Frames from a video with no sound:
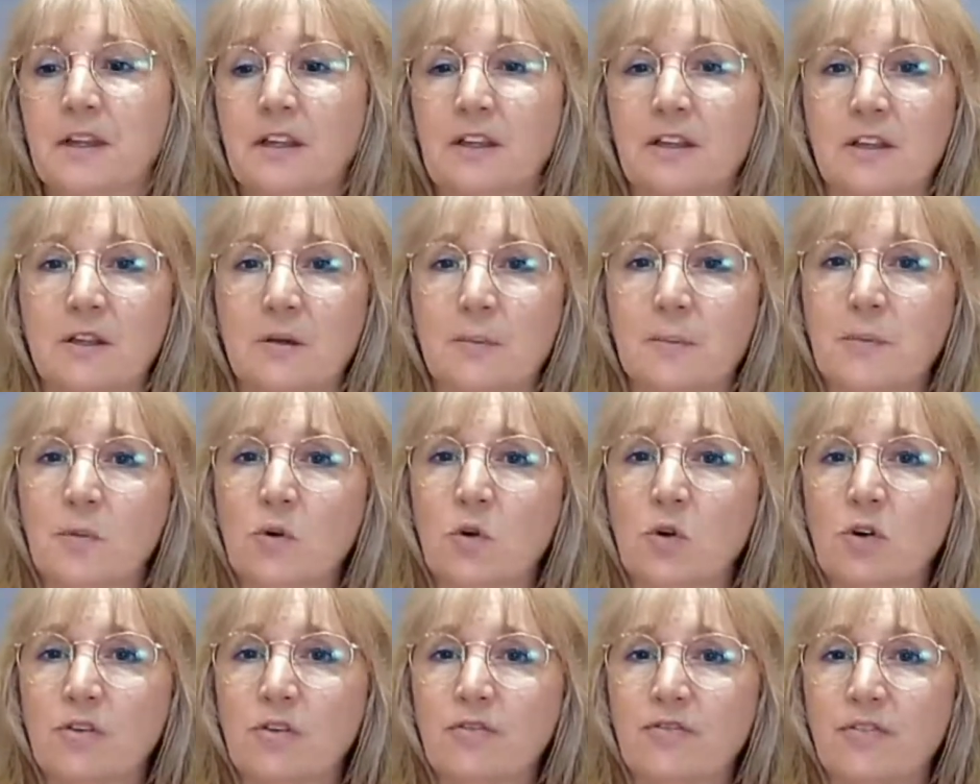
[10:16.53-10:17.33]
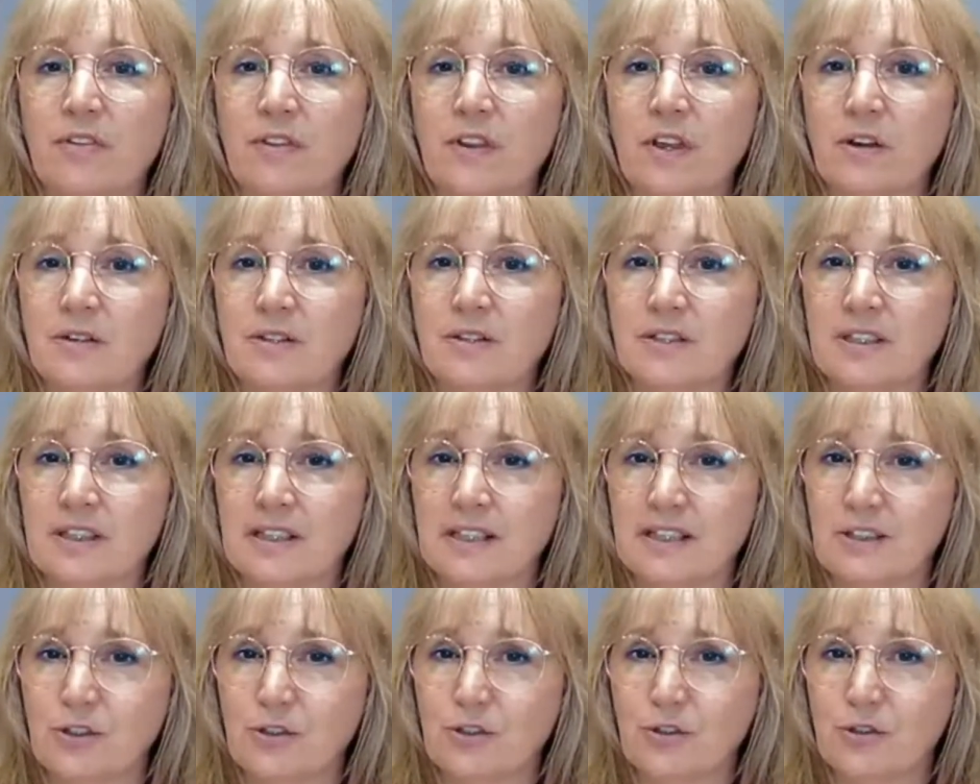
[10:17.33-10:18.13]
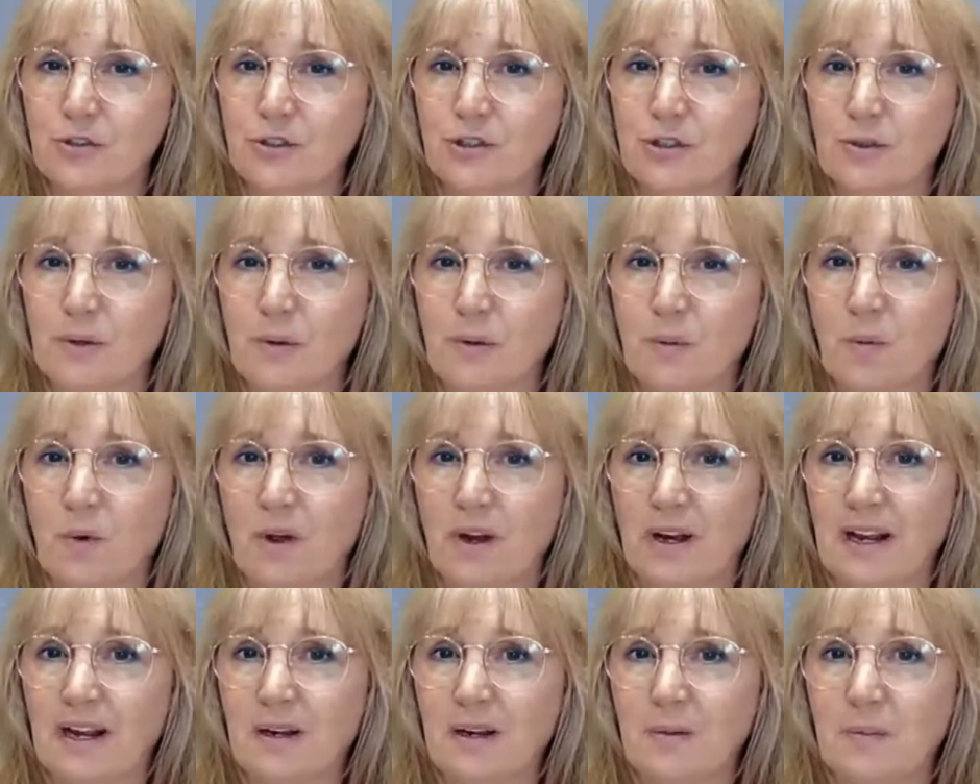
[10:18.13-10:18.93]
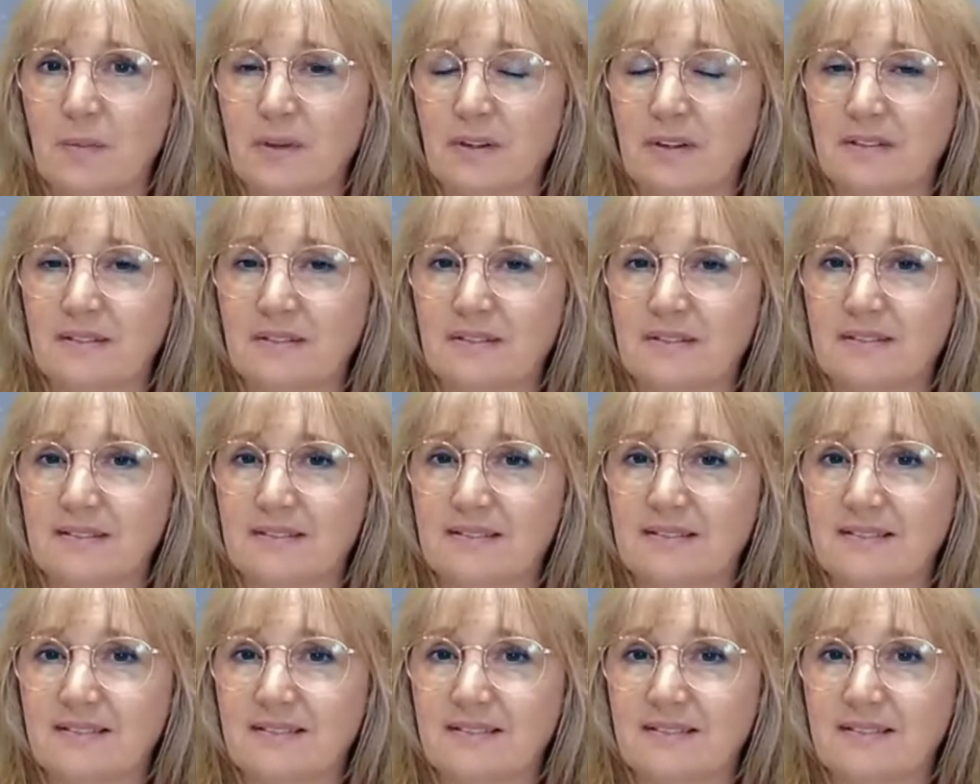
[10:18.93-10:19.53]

The more of those things you do in one element,